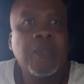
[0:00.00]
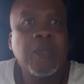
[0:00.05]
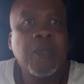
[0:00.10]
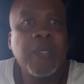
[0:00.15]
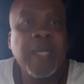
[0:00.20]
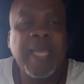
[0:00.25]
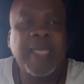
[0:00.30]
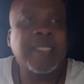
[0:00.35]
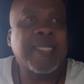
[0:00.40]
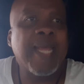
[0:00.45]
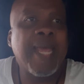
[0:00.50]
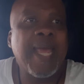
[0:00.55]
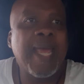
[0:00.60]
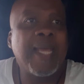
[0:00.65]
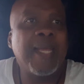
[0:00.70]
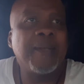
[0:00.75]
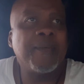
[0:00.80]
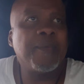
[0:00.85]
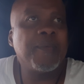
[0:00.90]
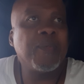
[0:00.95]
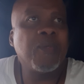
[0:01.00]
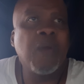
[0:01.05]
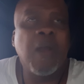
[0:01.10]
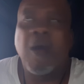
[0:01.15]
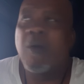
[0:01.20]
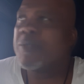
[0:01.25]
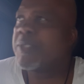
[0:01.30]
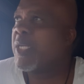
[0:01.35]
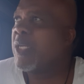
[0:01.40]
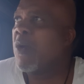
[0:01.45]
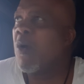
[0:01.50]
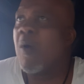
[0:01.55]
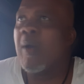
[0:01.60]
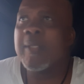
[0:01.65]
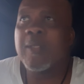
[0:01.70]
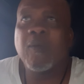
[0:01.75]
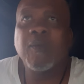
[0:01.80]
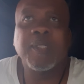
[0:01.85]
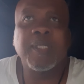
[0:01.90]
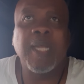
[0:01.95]
Next time, you know, she
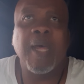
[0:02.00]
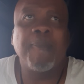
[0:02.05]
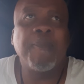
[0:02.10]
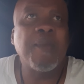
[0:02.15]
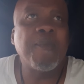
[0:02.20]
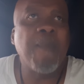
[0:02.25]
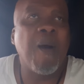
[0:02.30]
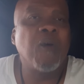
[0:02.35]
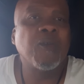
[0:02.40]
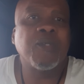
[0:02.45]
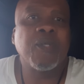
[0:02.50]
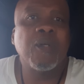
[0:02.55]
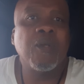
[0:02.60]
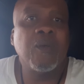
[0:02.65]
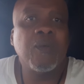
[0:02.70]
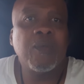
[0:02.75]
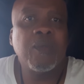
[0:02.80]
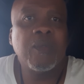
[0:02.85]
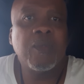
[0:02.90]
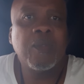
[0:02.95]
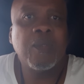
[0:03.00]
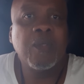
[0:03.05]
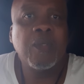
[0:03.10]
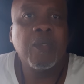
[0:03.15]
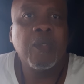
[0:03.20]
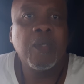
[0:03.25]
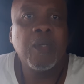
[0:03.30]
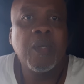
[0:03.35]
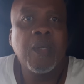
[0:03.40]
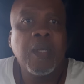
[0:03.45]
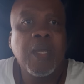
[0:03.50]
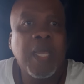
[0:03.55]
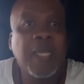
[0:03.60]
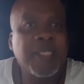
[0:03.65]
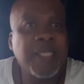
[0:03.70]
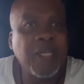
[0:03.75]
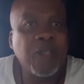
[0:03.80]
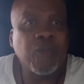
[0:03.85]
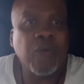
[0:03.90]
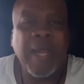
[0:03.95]
going through something emotional and
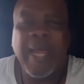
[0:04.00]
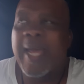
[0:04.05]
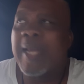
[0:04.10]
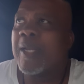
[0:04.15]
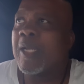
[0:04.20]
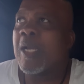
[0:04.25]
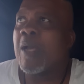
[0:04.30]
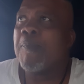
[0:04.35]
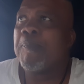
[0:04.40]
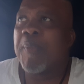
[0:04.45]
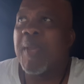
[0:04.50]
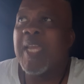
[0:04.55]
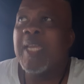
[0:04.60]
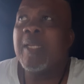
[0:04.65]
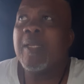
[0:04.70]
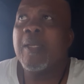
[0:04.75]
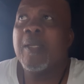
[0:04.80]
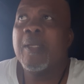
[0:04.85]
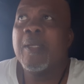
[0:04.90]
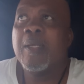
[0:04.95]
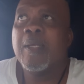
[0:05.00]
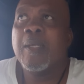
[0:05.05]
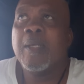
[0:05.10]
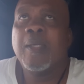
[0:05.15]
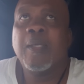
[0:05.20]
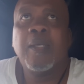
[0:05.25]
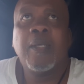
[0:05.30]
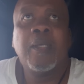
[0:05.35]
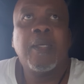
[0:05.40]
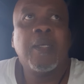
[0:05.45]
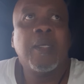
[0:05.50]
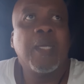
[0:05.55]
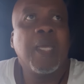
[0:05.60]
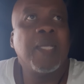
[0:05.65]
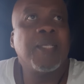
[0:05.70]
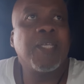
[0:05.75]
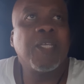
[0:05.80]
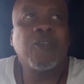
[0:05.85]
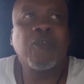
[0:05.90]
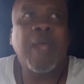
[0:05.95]
she trying to compete,
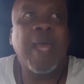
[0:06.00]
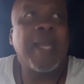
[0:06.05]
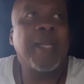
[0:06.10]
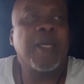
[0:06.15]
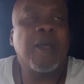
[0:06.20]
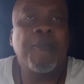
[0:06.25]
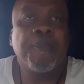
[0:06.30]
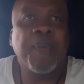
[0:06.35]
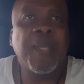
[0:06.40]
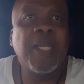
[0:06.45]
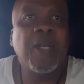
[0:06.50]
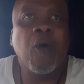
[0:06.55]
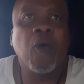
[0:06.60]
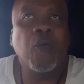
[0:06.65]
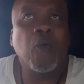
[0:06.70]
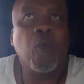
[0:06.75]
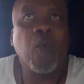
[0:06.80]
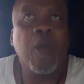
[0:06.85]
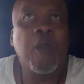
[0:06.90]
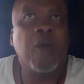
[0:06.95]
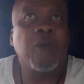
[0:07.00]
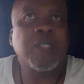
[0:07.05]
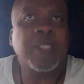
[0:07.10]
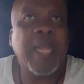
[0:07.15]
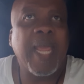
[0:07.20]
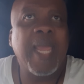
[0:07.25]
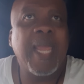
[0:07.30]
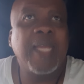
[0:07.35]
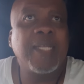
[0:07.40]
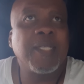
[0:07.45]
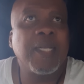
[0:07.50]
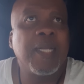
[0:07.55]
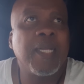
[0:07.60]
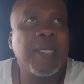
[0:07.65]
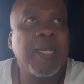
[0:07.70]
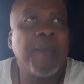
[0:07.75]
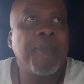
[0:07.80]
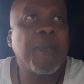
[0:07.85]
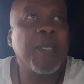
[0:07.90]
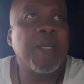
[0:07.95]
and she trying to compete on the world stage in the
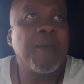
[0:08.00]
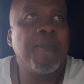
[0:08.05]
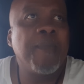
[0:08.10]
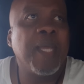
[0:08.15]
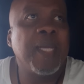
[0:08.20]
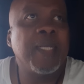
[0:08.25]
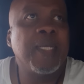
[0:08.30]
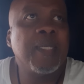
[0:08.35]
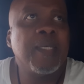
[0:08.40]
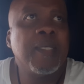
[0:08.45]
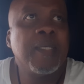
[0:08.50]
Olympic Committee,